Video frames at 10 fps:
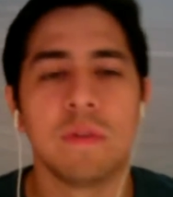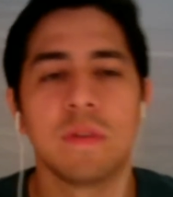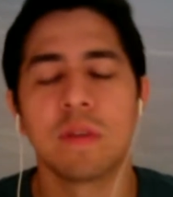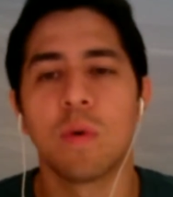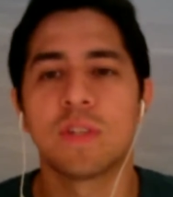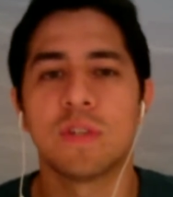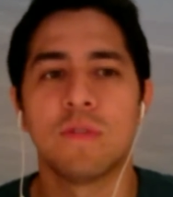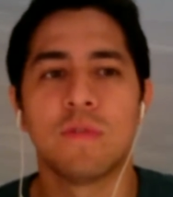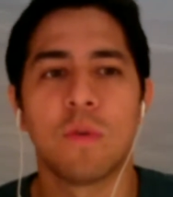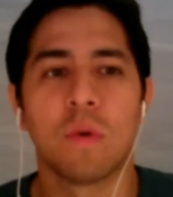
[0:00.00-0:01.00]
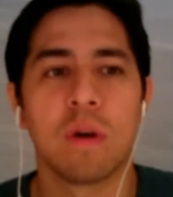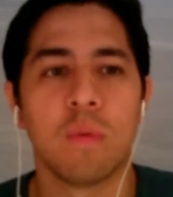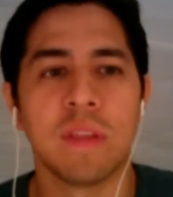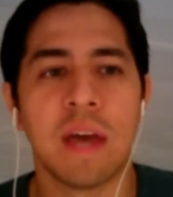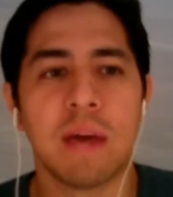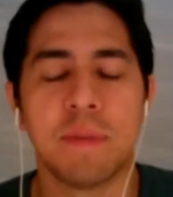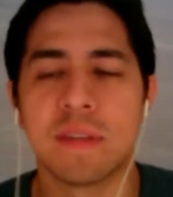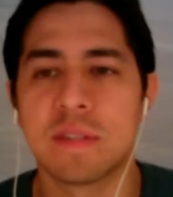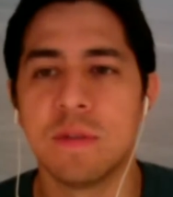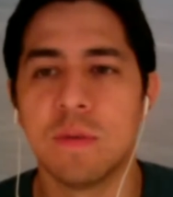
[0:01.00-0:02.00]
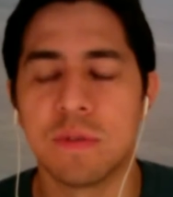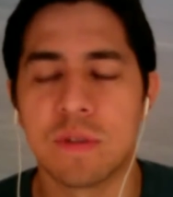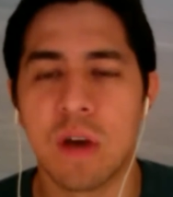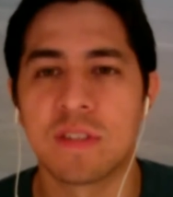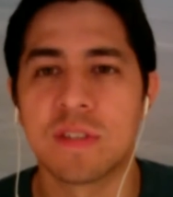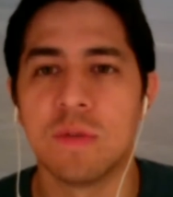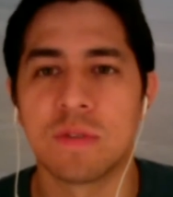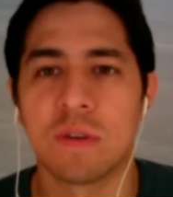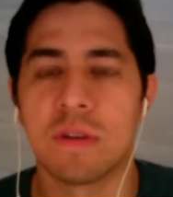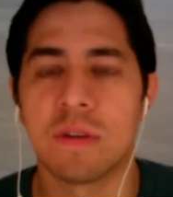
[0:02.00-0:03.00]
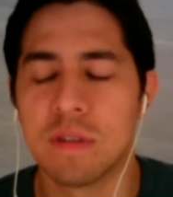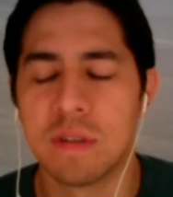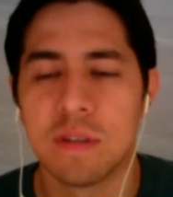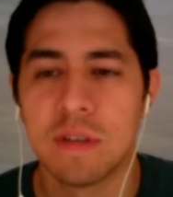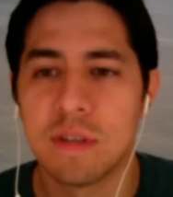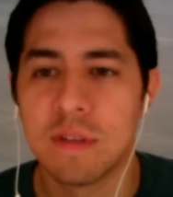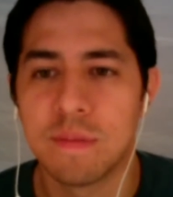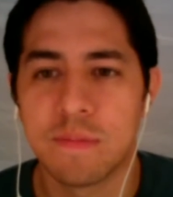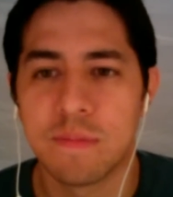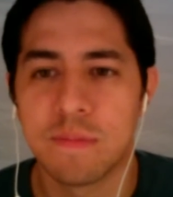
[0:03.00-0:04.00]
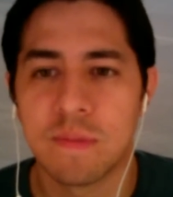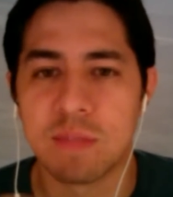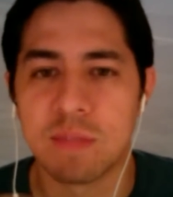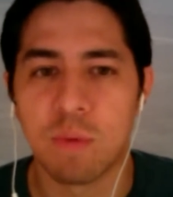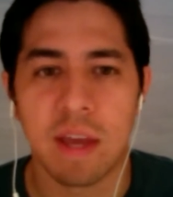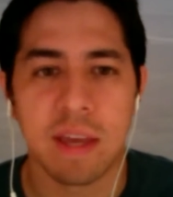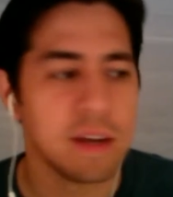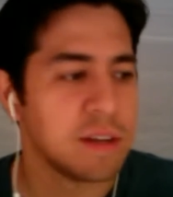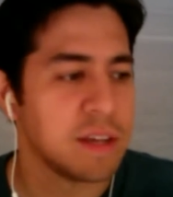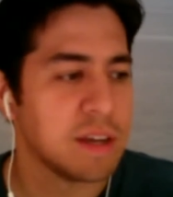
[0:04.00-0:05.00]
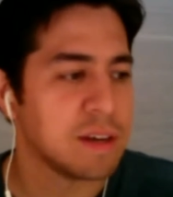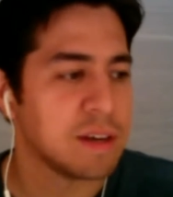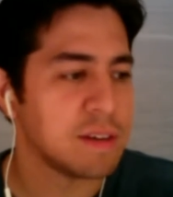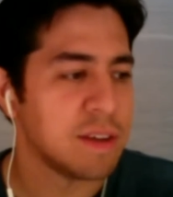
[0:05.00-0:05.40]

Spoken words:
Question 4 will not be a snoozer, is what I hear here.